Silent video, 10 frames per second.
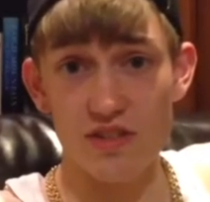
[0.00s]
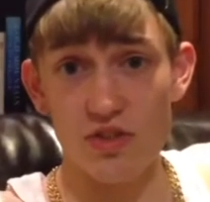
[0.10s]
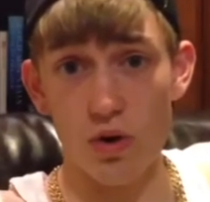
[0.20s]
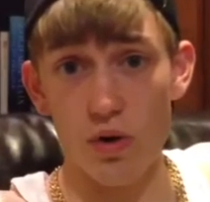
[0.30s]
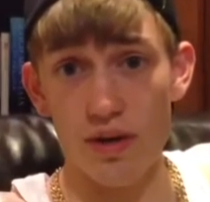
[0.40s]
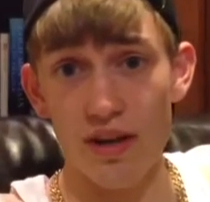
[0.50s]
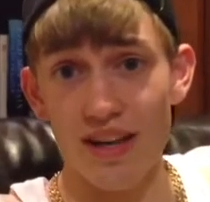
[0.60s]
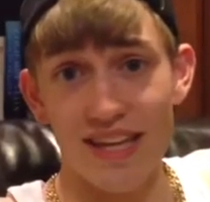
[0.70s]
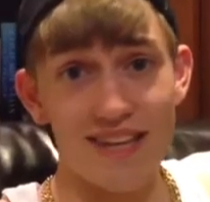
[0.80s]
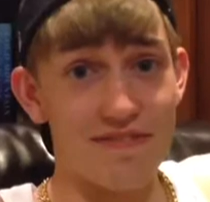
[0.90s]
his story,
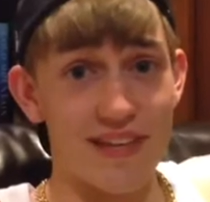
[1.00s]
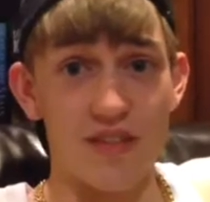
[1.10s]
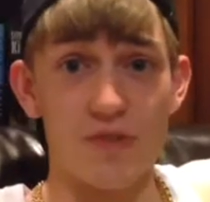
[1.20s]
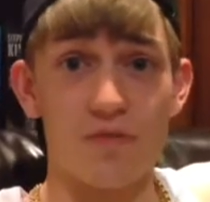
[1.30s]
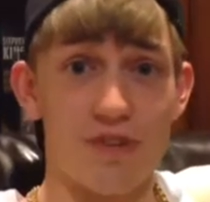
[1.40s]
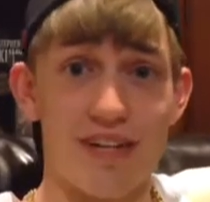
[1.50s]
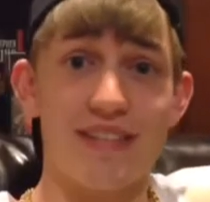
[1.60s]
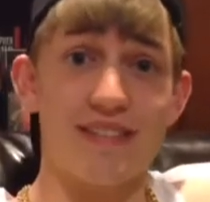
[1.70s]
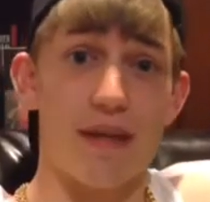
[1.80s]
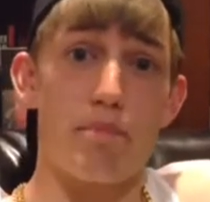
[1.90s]
he feels free
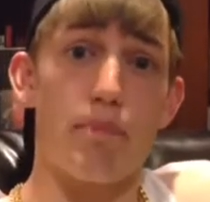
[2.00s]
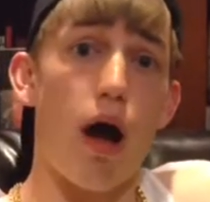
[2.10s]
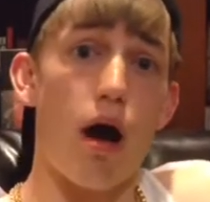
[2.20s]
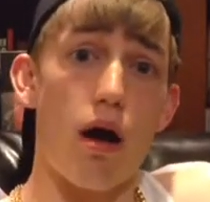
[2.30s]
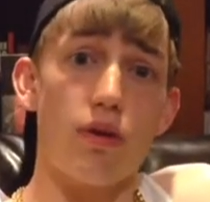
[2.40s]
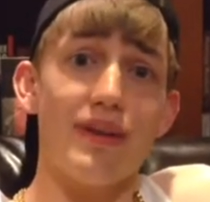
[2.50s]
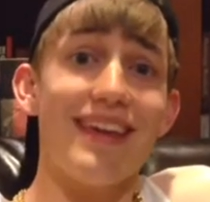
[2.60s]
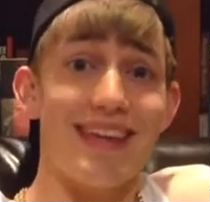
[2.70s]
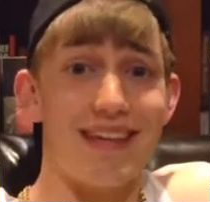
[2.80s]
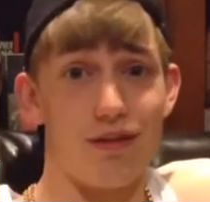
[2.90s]
as a bald
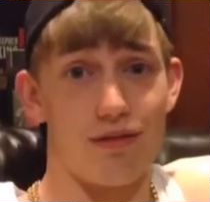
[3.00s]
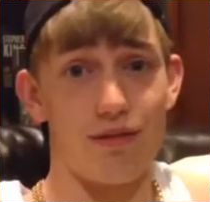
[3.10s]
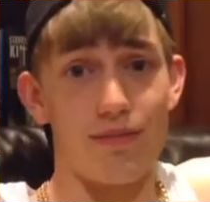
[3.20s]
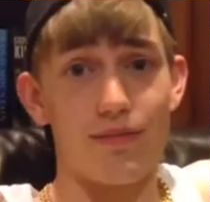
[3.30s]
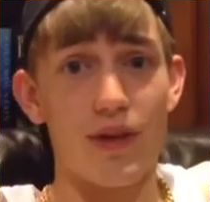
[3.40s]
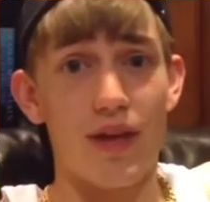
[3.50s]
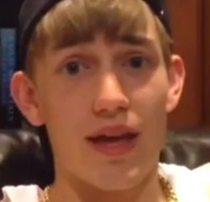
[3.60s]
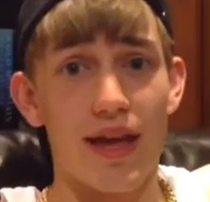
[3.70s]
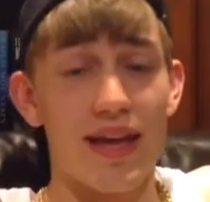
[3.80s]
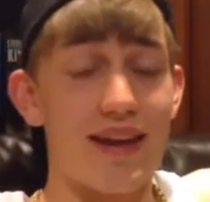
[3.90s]
eagle.
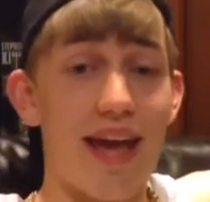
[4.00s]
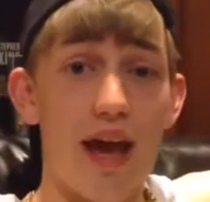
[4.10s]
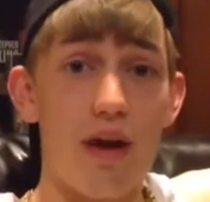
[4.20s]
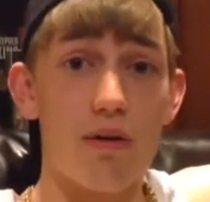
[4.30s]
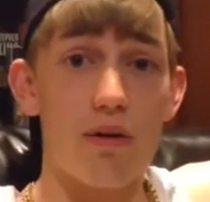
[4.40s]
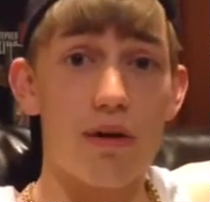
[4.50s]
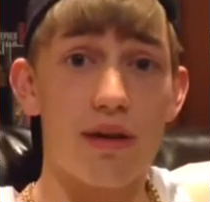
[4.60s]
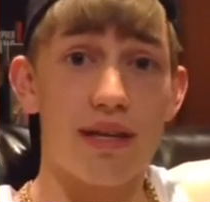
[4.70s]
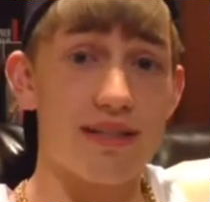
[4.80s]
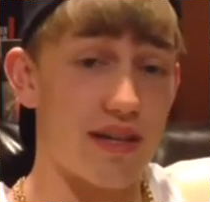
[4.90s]
And now
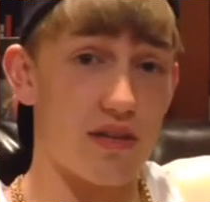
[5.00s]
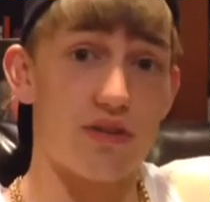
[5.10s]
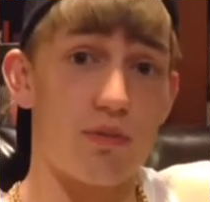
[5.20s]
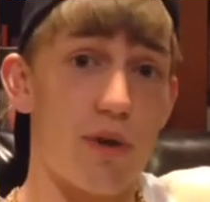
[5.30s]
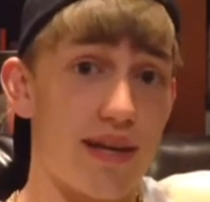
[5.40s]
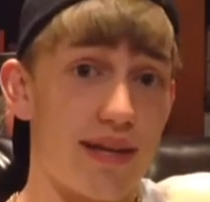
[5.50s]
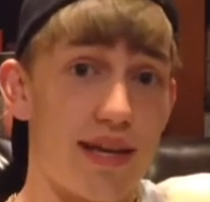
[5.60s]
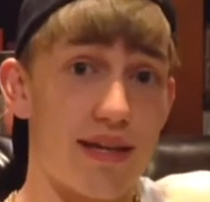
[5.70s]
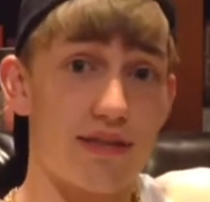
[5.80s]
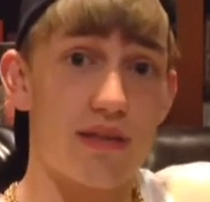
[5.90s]
he tells the wedding
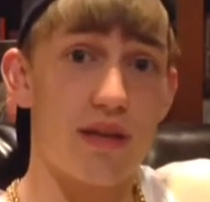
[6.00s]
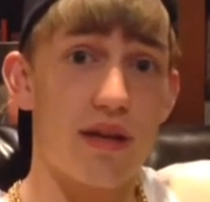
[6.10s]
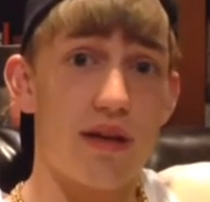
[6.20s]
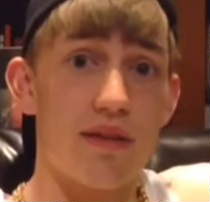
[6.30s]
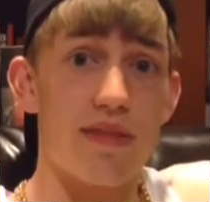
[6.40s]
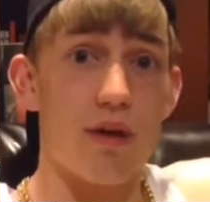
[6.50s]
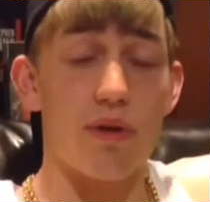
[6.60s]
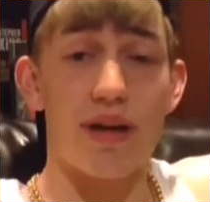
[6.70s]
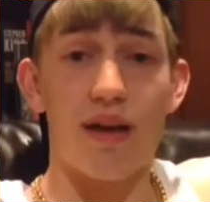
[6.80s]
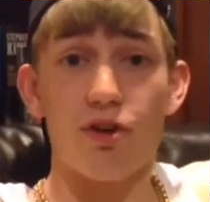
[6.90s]
guest that
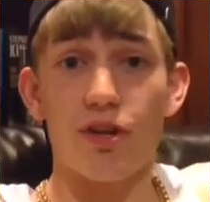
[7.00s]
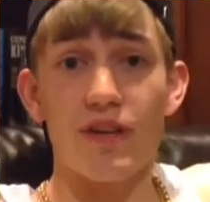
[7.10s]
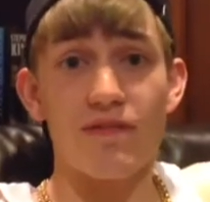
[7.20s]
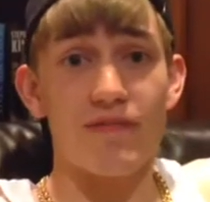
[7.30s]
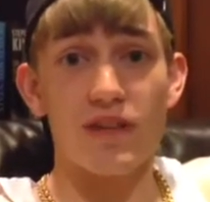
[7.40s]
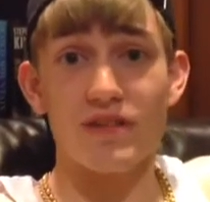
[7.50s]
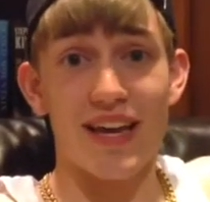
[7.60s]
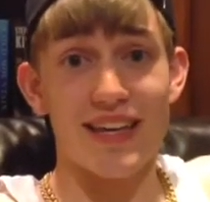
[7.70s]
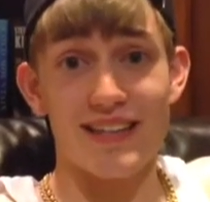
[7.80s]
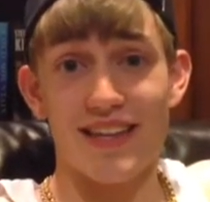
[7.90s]
whenever he feels
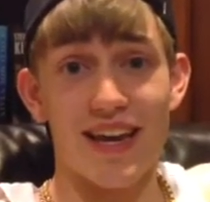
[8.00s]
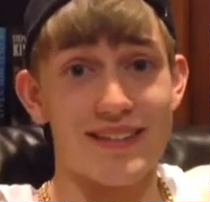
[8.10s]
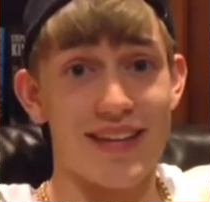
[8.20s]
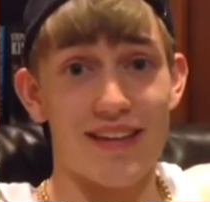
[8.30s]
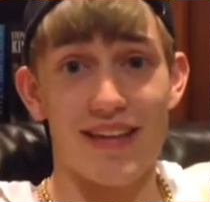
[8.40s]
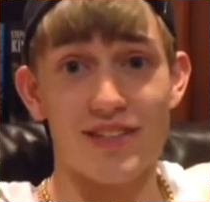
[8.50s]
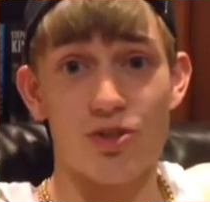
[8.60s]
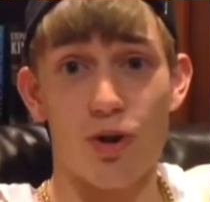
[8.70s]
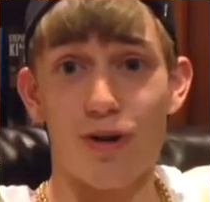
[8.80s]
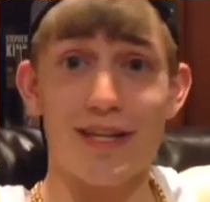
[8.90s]
like he's got to tell that
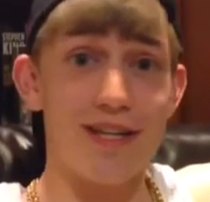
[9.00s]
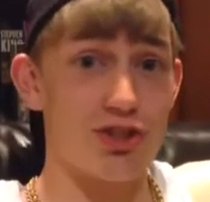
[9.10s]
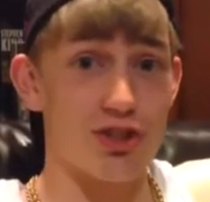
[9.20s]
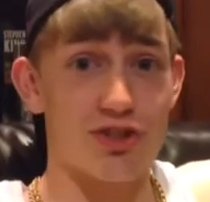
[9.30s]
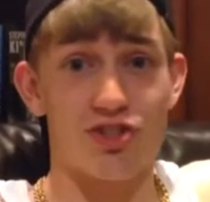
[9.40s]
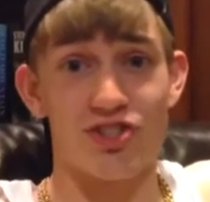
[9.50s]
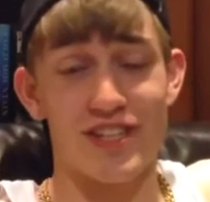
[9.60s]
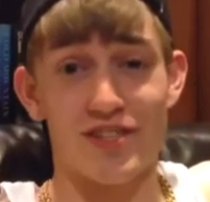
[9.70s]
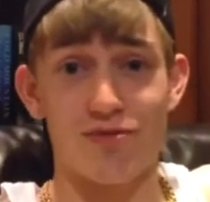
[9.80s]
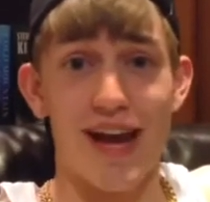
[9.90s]
story, he just
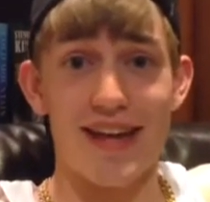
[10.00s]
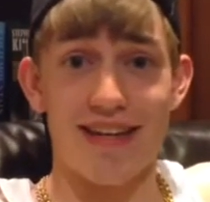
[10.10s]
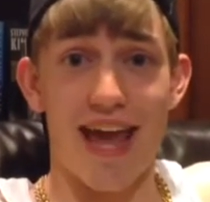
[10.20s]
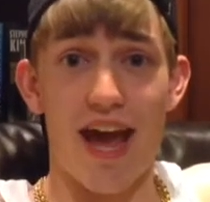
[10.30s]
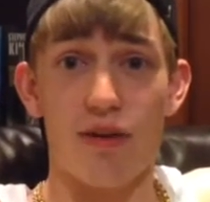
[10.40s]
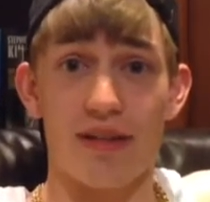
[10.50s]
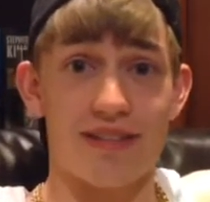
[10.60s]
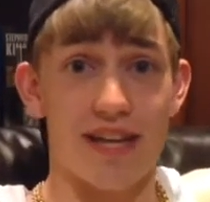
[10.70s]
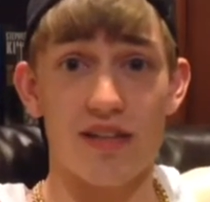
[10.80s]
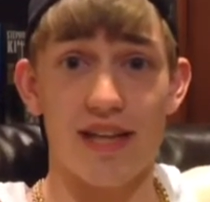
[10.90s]
sits right down and
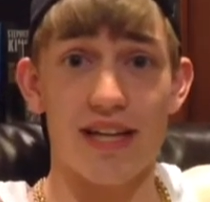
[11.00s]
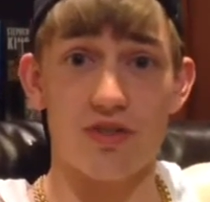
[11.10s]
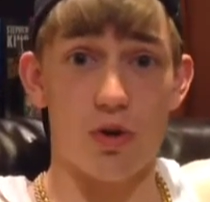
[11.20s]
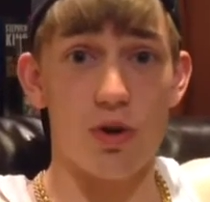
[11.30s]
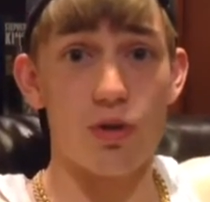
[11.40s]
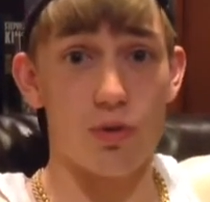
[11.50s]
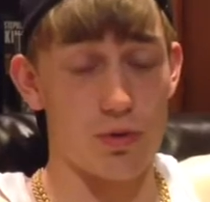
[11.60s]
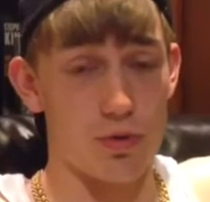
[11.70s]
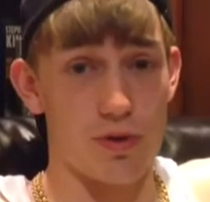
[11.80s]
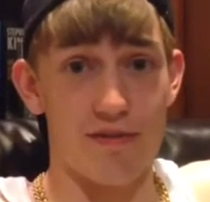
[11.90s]
tells that story to
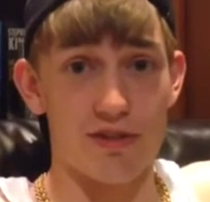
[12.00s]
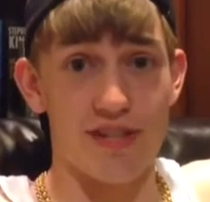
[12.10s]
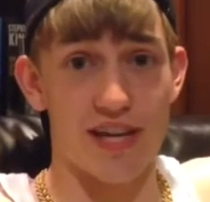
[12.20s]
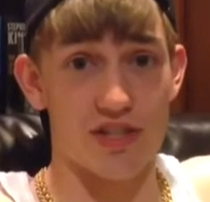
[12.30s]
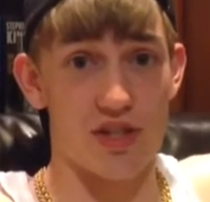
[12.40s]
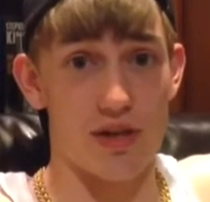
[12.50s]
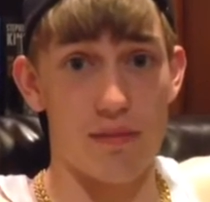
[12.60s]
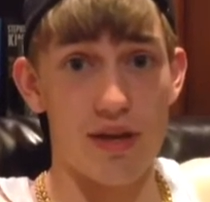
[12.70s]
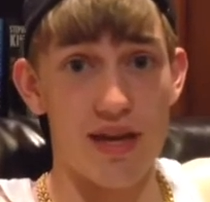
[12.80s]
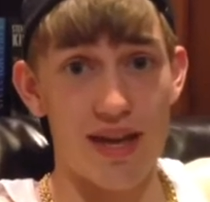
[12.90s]
whoever's next to him.
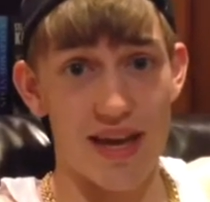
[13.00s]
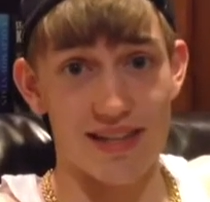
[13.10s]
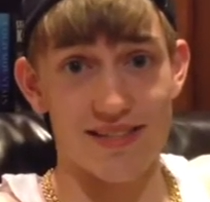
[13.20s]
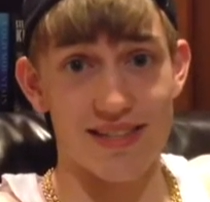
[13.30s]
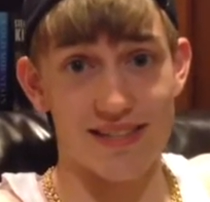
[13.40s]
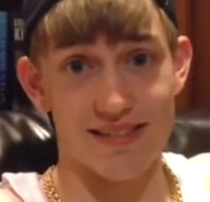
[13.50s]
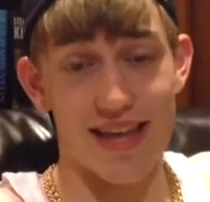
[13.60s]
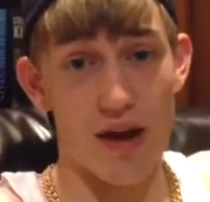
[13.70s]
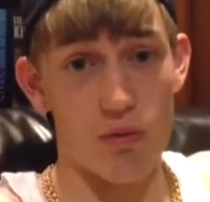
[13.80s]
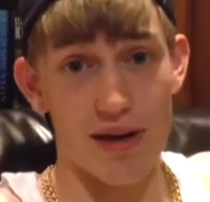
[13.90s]
And he says that
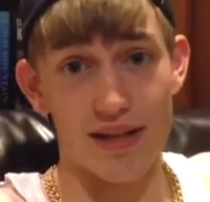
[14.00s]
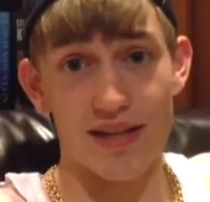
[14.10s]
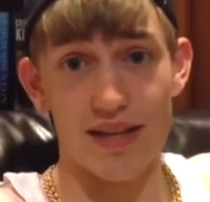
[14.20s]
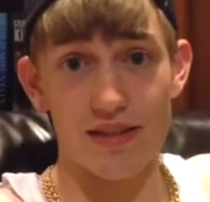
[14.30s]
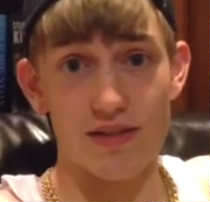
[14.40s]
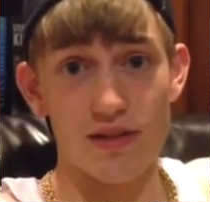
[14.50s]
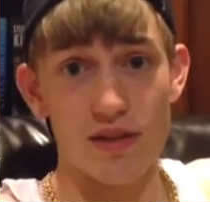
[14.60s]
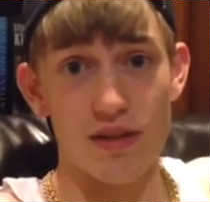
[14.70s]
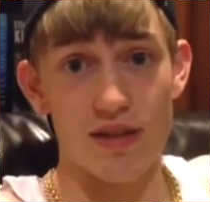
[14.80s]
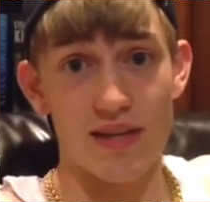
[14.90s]
that wedding guest,
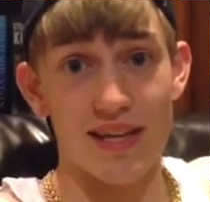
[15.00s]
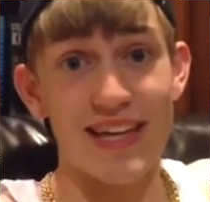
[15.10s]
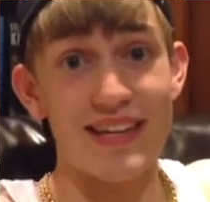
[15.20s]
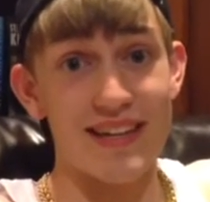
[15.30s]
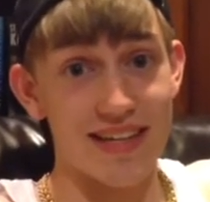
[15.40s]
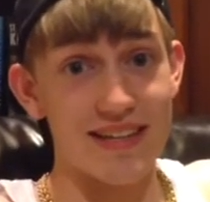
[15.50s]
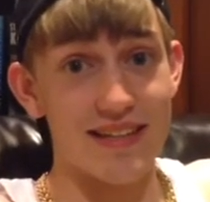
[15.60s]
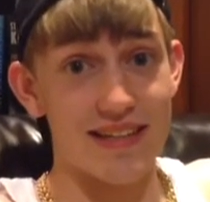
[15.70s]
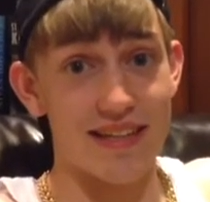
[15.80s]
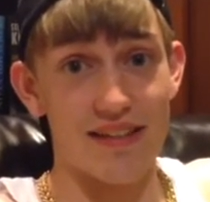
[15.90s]
he needed
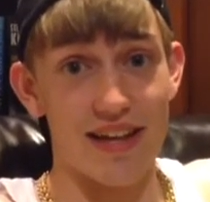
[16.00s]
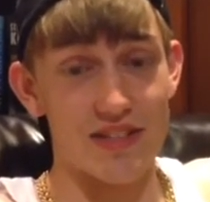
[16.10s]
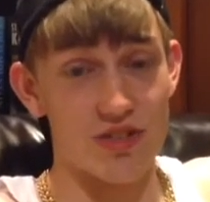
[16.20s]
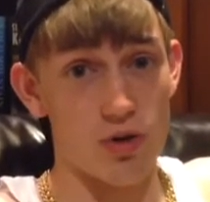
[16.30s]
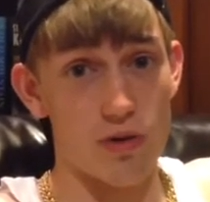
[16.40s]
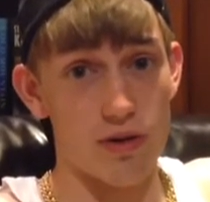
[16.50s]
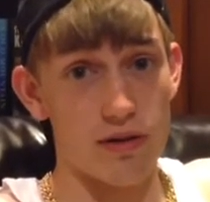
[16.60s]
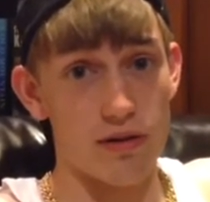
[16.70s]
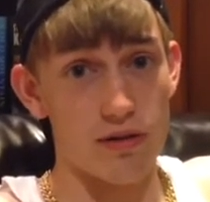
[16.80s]
to hear that story.